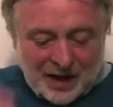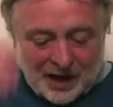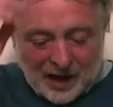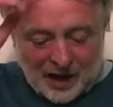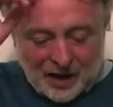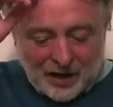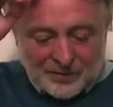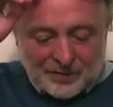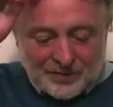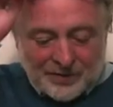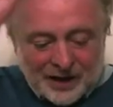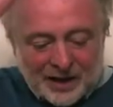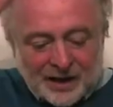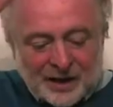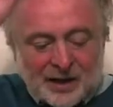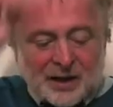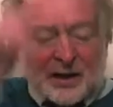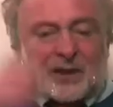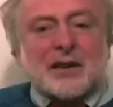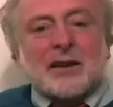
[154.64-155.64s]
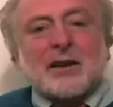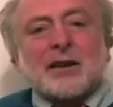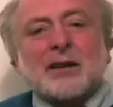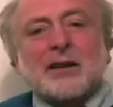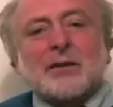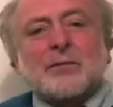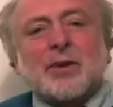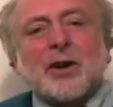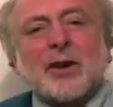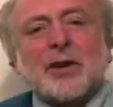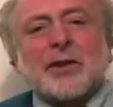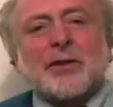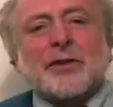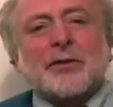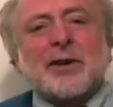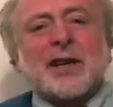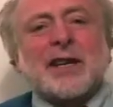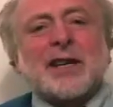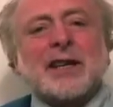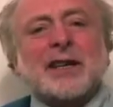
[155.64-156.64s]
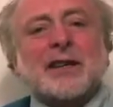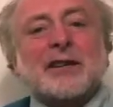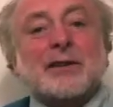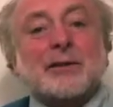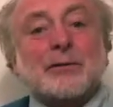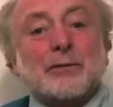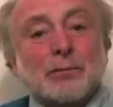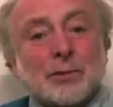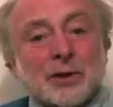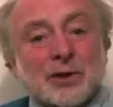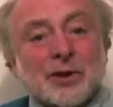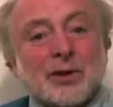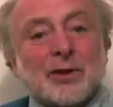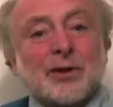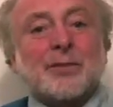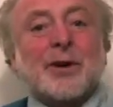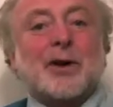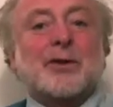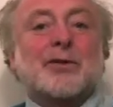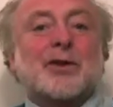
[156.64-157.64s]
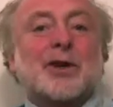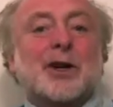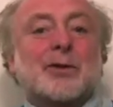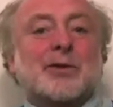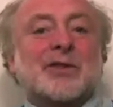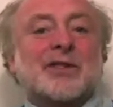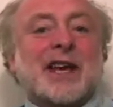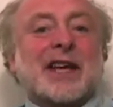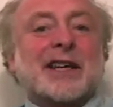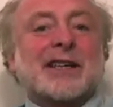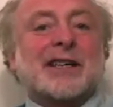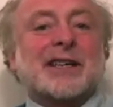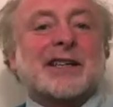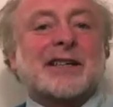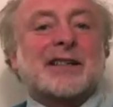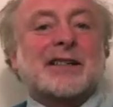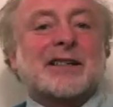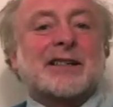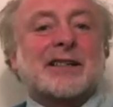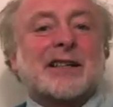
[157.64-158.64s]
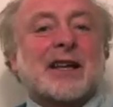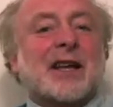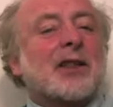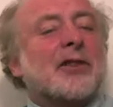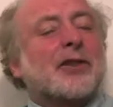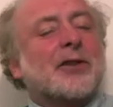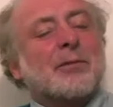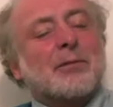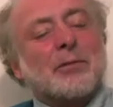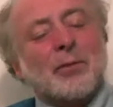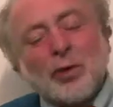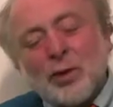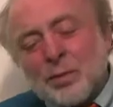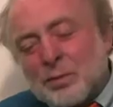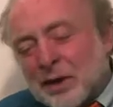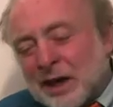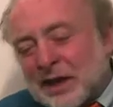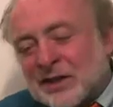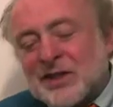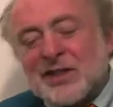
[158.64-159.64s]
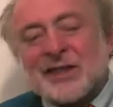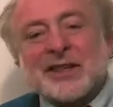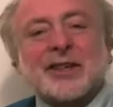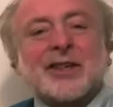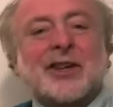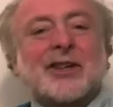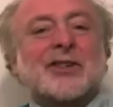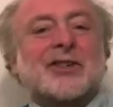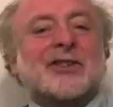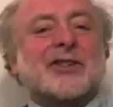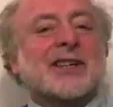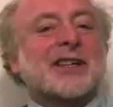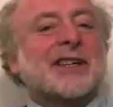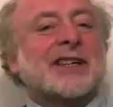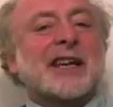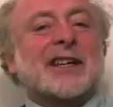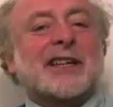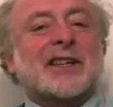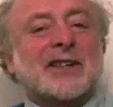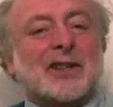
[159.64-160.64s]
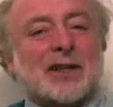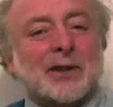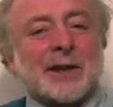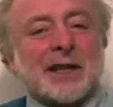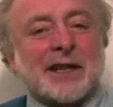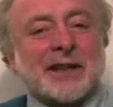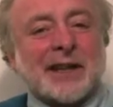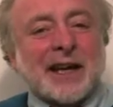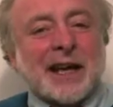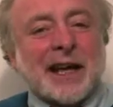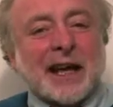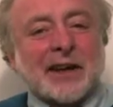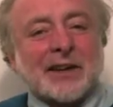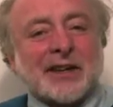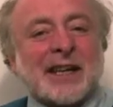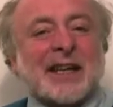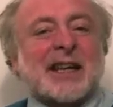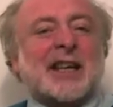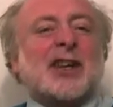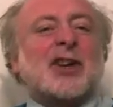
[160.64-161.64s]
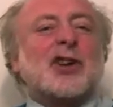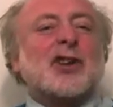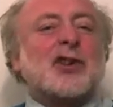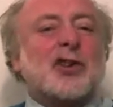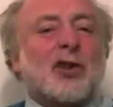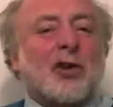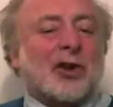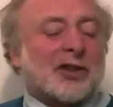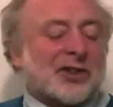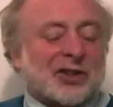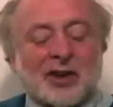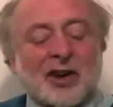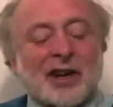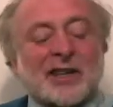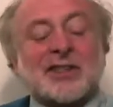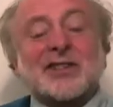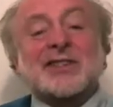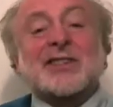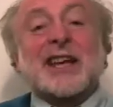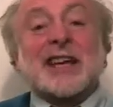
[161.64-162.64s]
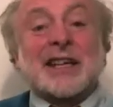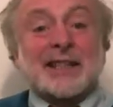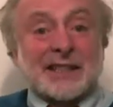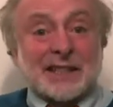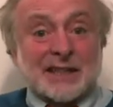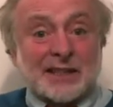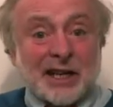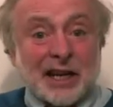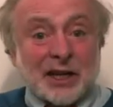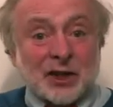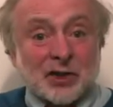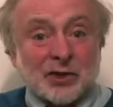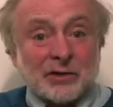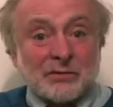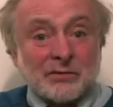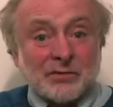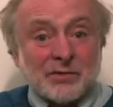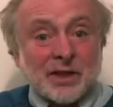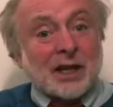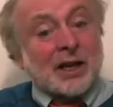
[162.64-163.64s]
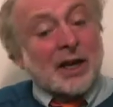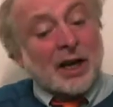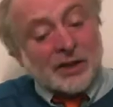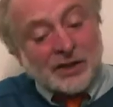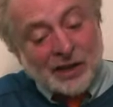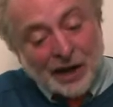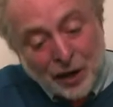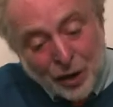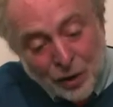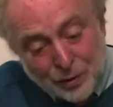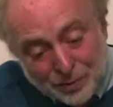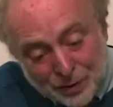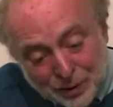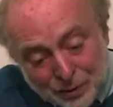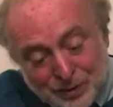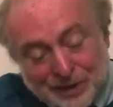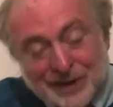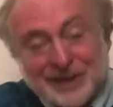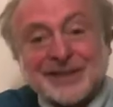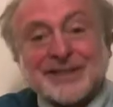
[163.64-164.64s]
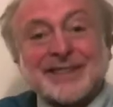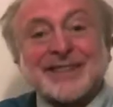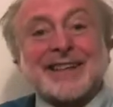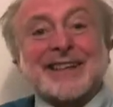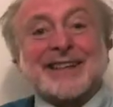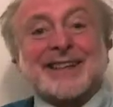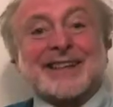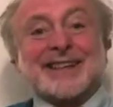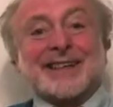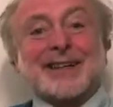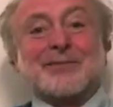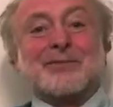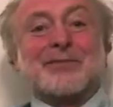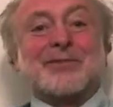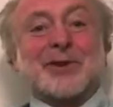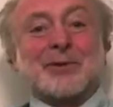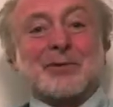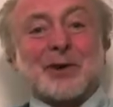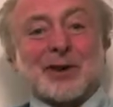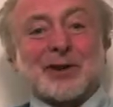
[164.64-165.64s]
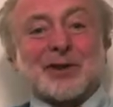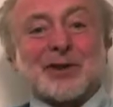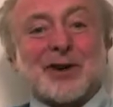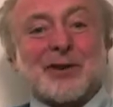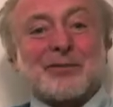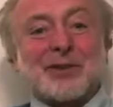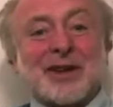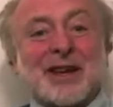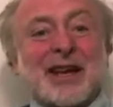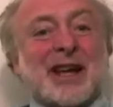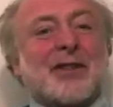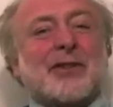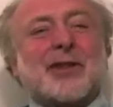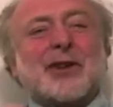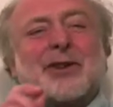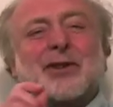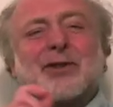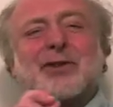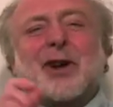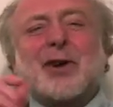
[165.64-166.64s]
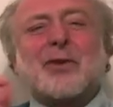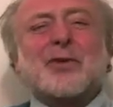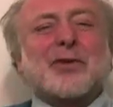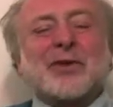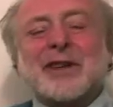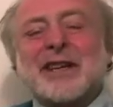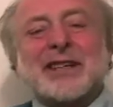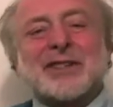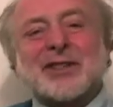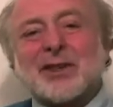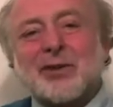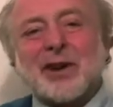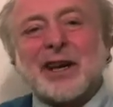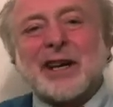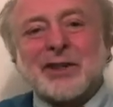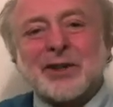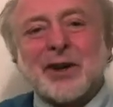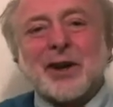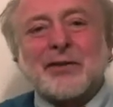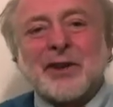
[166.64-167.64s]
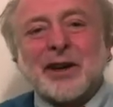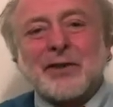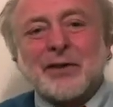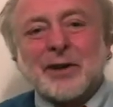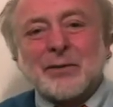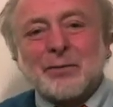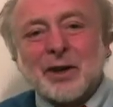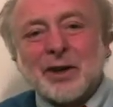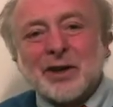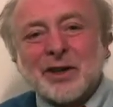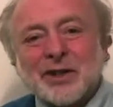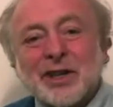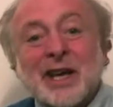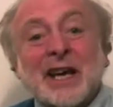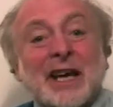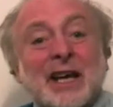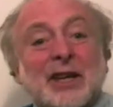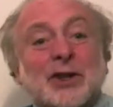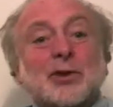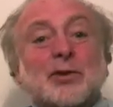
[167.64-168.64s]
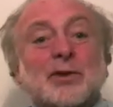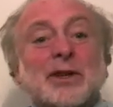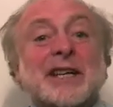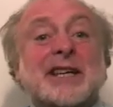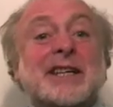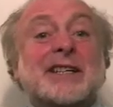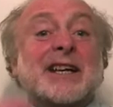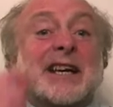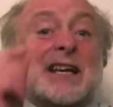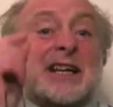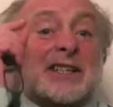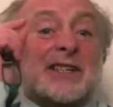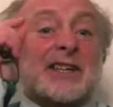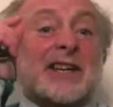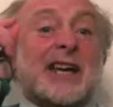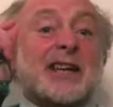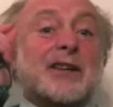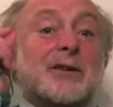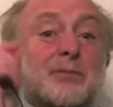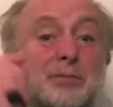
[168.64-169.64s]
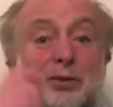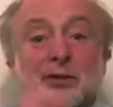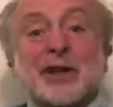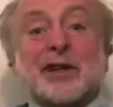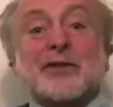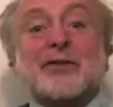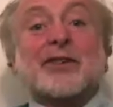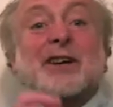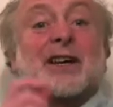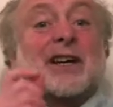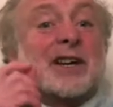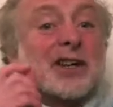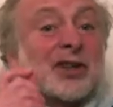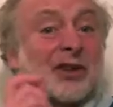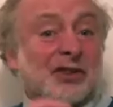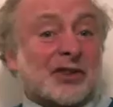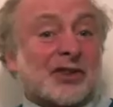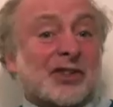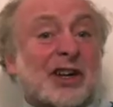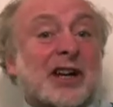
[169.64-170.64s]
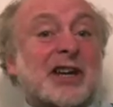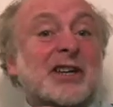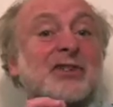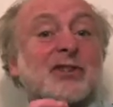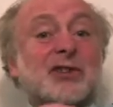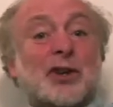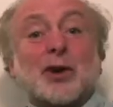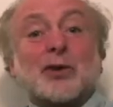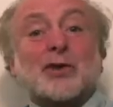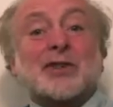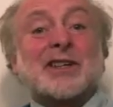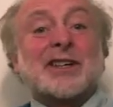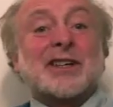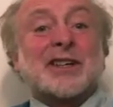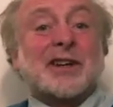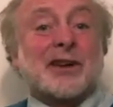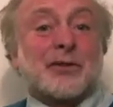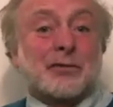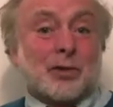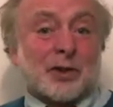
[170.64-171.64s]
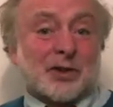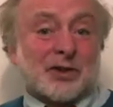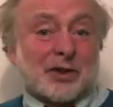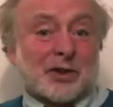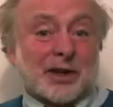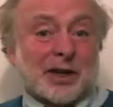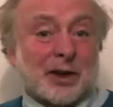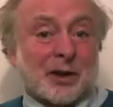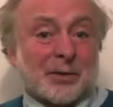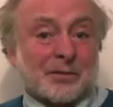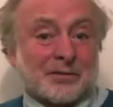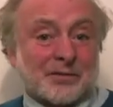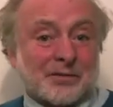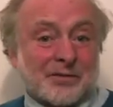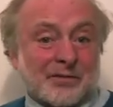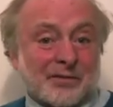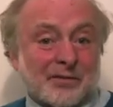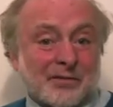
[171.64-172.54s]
Part three was all about note-taking. The more practiced learners can get in doing that, not trying to take dictation, as I hope you didn't in the workshop, that you don't need to write down every word, you need to get a brief, concise note of what's going on.